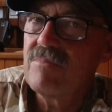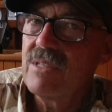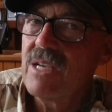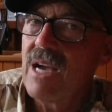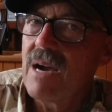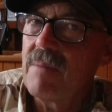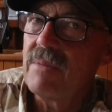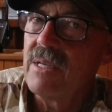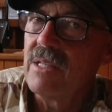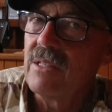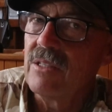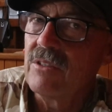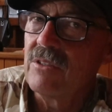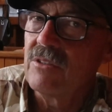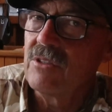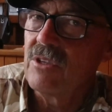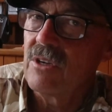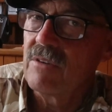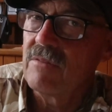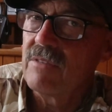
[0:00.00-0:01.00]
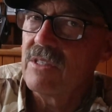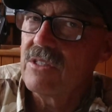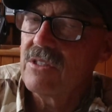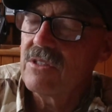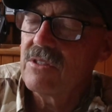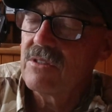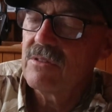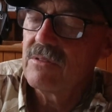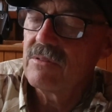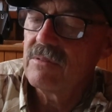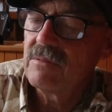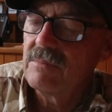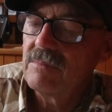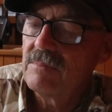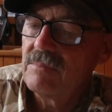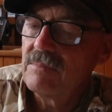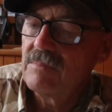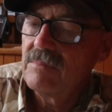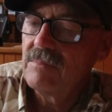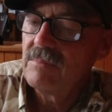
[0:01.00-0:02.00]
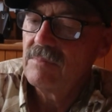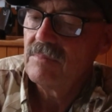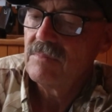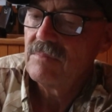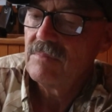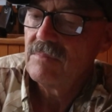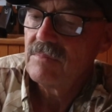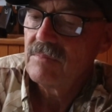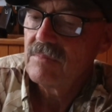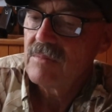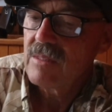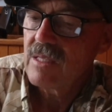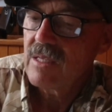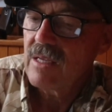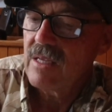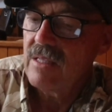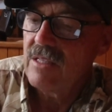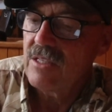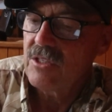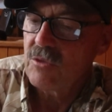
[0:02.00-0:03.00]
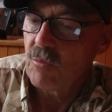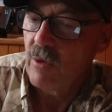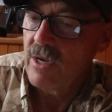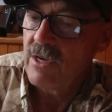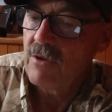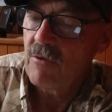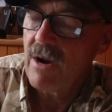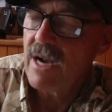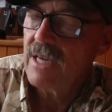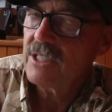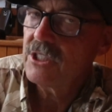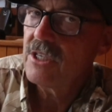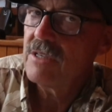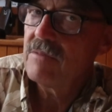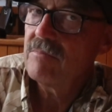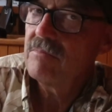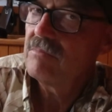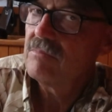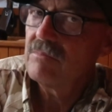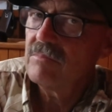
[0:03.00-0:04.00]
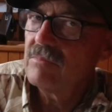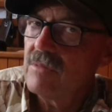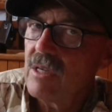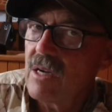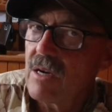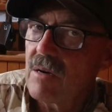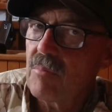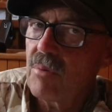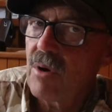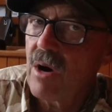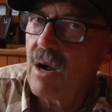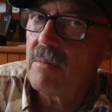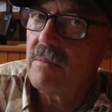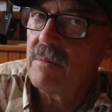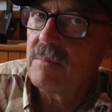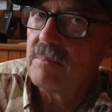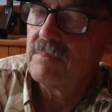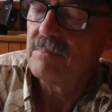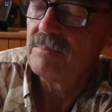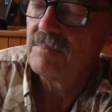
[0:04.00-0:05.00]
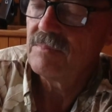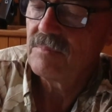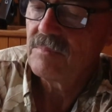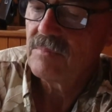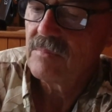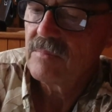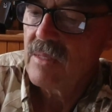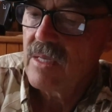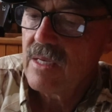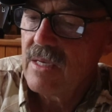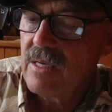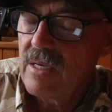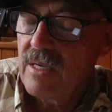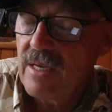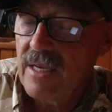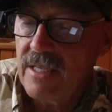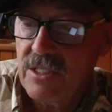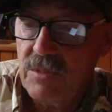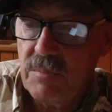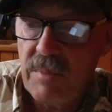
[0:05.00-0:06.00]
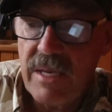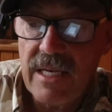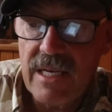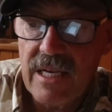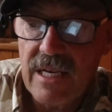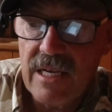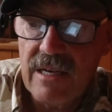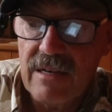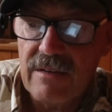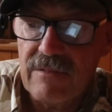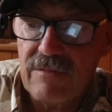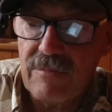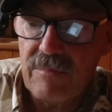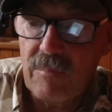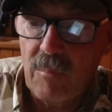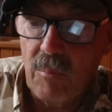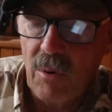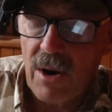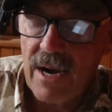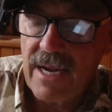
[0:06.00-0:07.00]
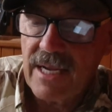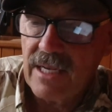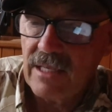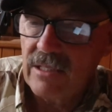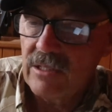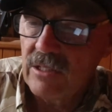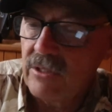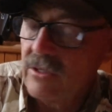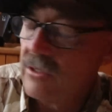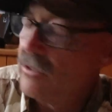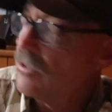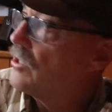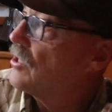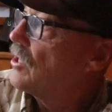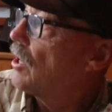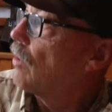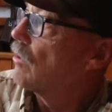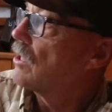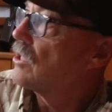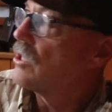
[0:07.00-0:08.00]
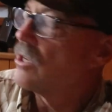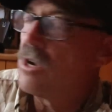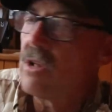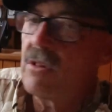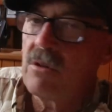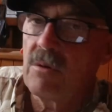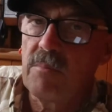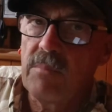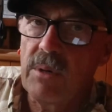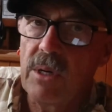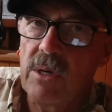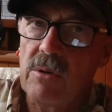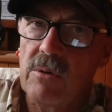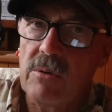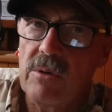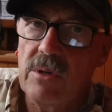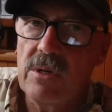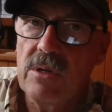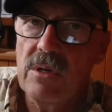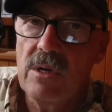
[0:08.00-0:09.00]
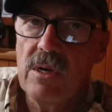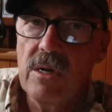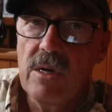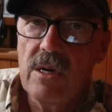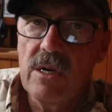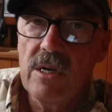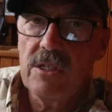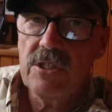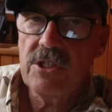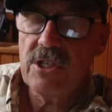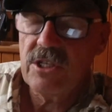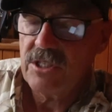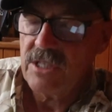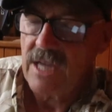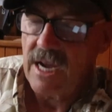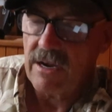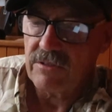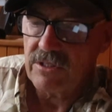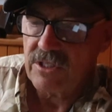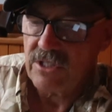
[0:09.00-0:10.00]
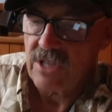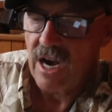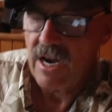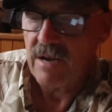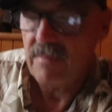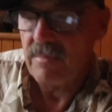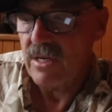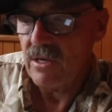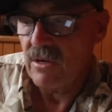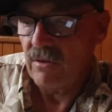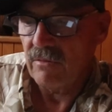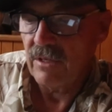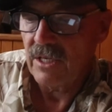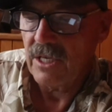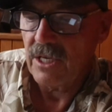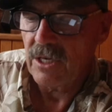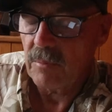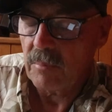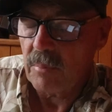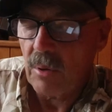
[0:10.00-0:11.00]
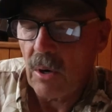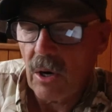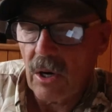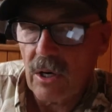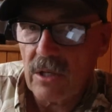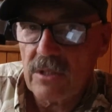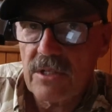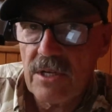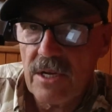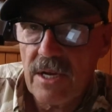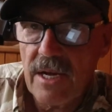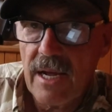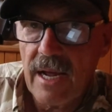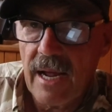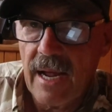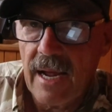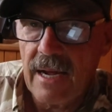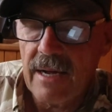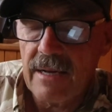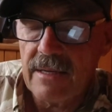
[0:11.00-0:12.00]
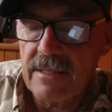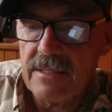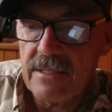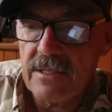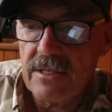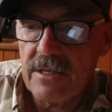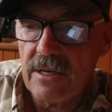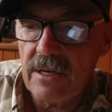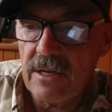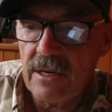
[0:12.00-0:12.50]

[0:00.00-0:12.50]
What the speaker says: got me a little nervous. In this wind direction, not a problem. And speaking of breaking loose, there was another boat just outside of me over here parked, and